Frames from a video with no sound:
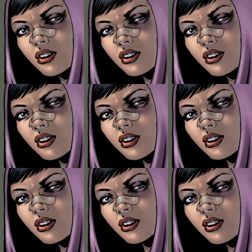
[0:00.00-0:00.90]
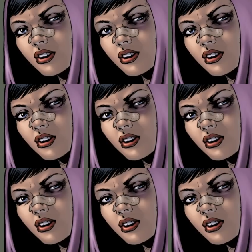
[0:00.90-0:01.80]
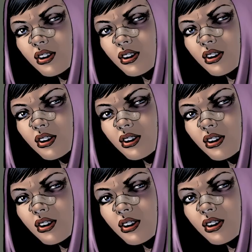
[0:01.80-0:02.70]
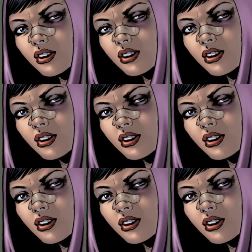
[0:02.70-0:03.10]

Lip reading: No one is speaking in this clip.